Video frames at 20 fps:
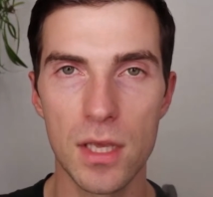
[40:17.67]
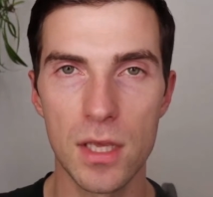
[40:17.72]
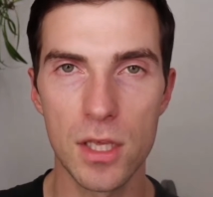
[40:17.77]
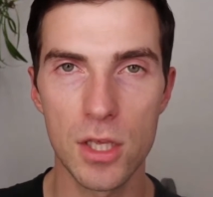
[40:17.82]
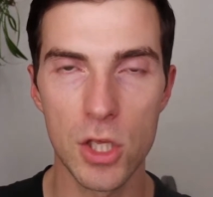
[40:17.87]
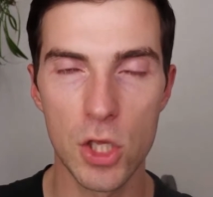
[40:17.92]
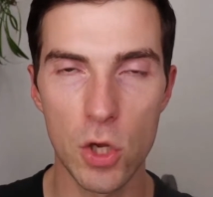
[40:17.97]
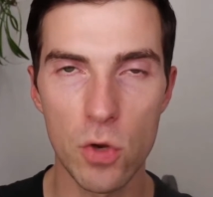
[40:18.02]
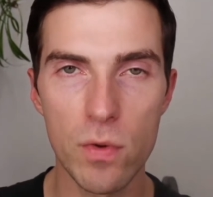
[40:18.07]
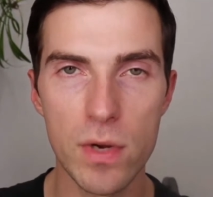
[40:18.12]

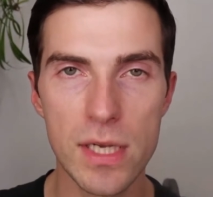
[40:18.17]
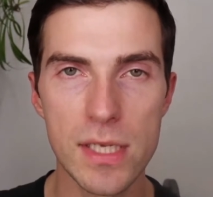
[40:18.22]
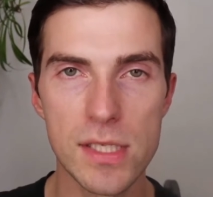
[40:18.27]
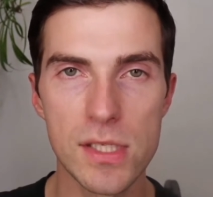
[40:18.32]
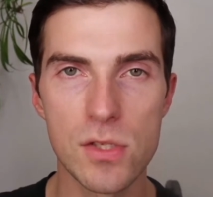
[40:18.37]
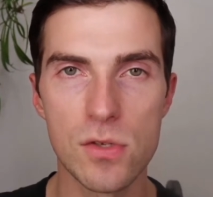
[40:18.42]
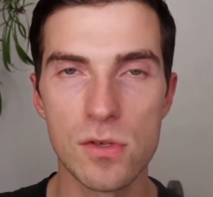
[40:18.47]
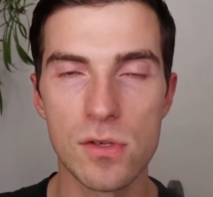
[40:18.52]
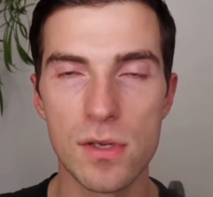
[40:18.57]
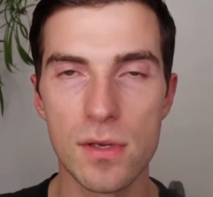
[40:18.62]
curious
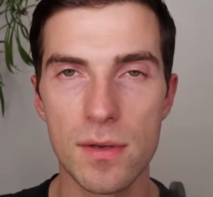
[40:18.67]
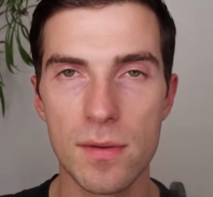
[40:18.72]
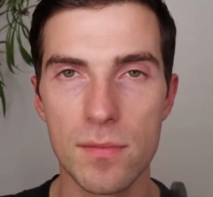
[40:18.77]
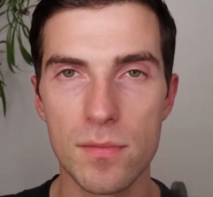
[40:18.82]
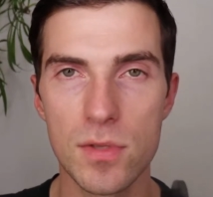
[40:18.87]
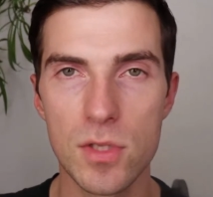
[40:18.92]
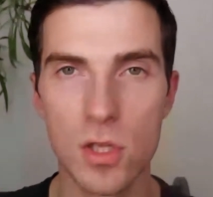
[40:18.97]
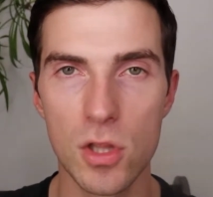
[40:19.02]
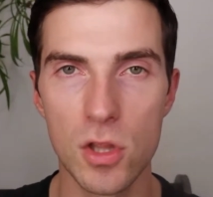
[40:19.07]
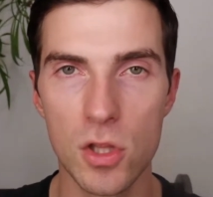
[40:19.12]
to
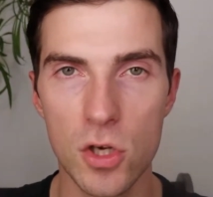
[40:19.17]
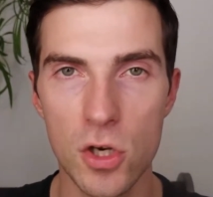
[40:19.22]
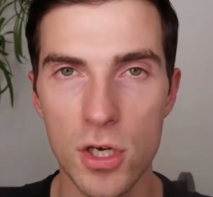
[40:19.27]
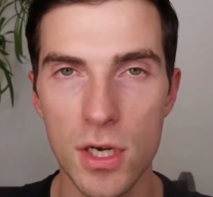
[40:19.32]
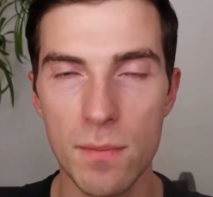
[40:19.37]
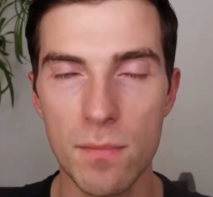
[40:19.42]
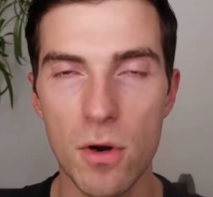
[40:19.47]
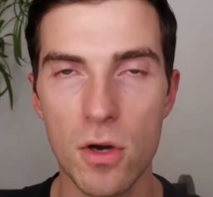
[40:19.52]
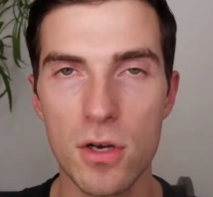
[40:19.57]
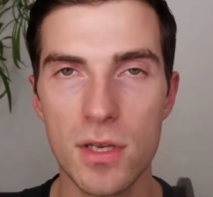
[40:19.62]
learn
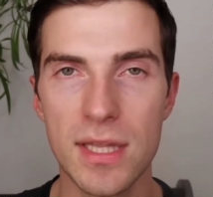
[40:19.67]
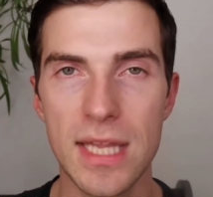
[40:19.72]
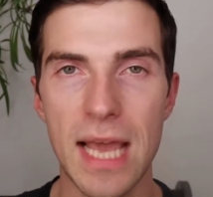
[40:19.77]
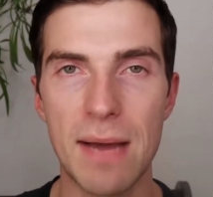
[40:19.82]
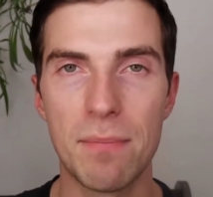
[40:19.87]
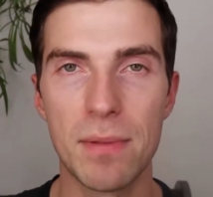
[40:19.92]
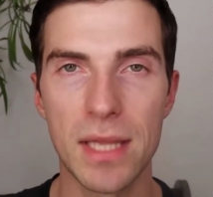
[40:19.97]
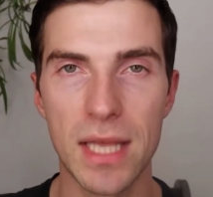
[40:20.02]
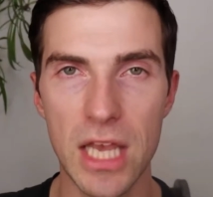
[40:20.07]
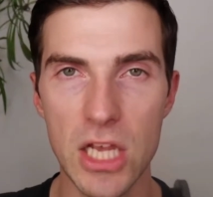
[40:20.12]
about the
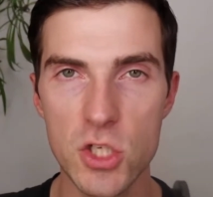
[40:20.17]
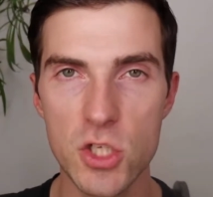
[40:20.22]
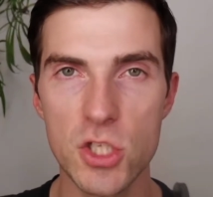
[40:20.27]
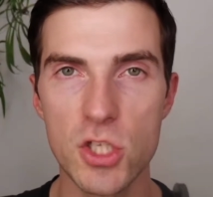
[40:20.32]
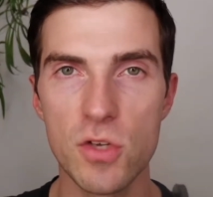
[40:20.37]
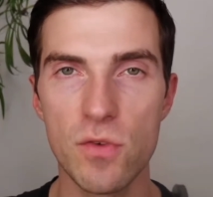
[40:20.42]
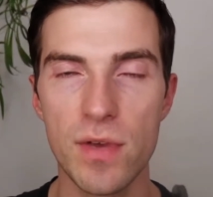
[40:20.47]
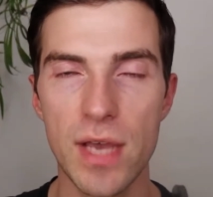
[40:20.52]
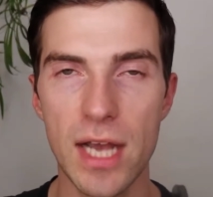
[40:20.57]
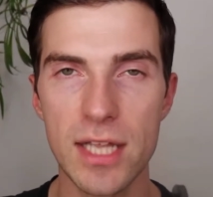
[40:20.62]
applications
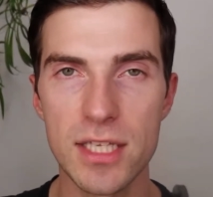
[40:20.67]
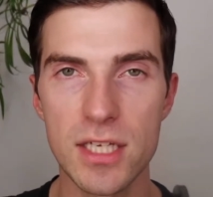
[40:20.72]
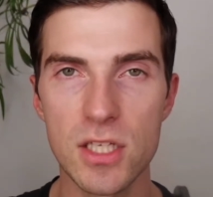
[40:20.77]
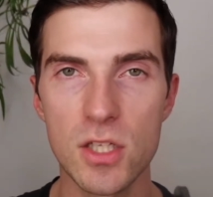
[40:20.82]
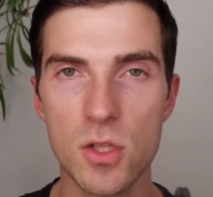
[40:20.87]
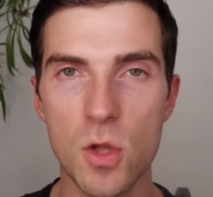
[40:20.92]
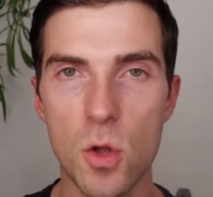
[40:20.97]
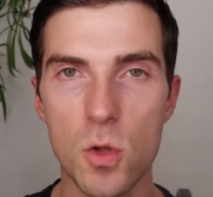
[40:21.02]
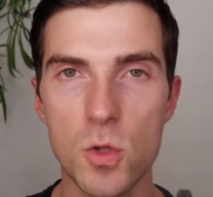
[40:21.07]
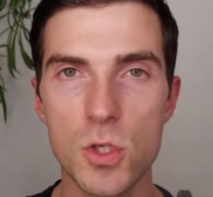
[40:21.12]
of AI
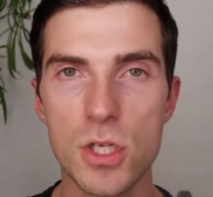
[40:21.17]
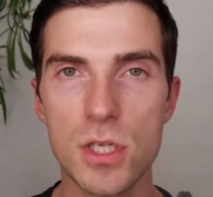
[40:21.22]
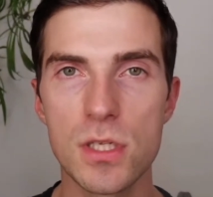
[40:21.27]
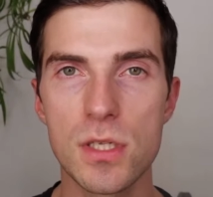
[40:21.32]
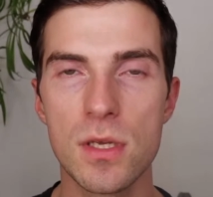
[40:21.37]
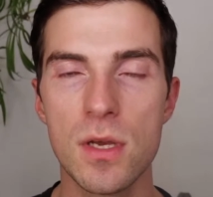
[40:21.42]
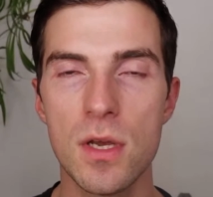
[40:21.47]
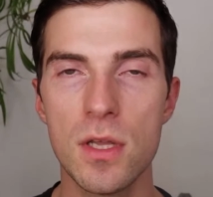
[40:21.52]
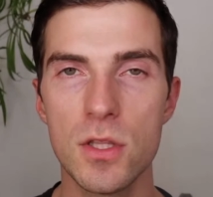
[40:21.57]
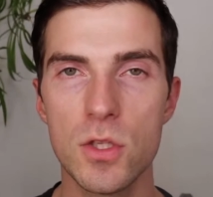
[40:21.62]

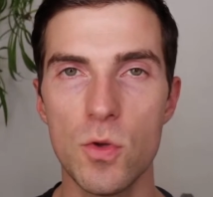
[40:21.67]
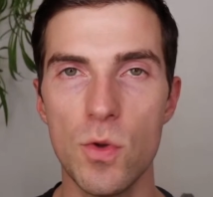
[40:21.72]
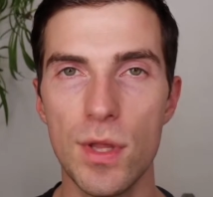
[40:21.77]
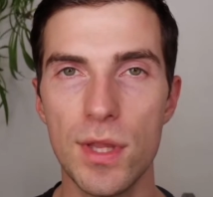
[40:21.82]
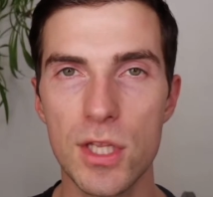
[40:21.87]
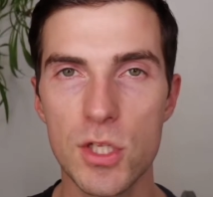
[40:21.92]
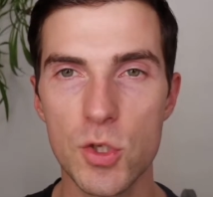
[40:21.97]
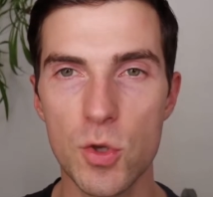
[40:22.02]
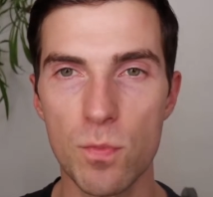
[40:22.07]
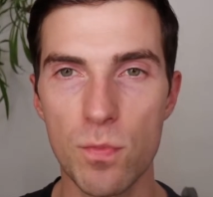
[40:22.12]
technologies to
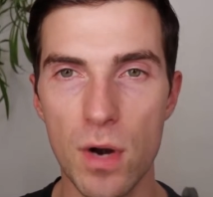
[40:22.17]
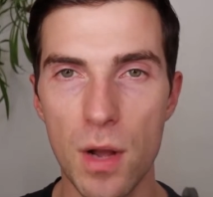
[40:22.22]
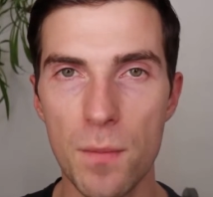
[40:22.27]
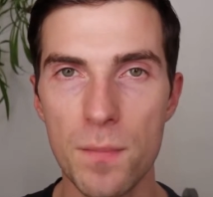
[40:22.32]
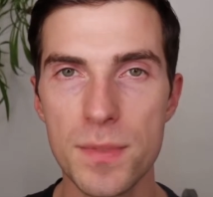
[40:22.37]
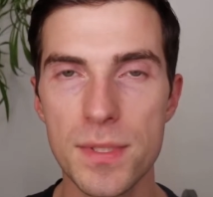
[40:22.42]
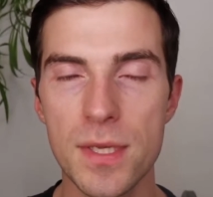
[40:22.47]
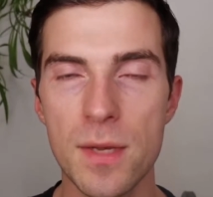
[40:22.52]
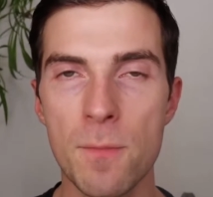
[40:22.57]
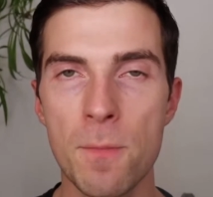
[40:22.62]
industry
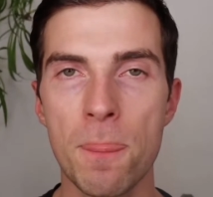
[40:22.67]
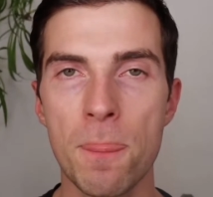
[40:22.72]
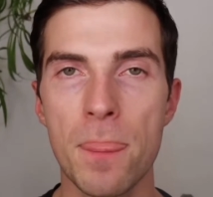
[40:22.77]
problems.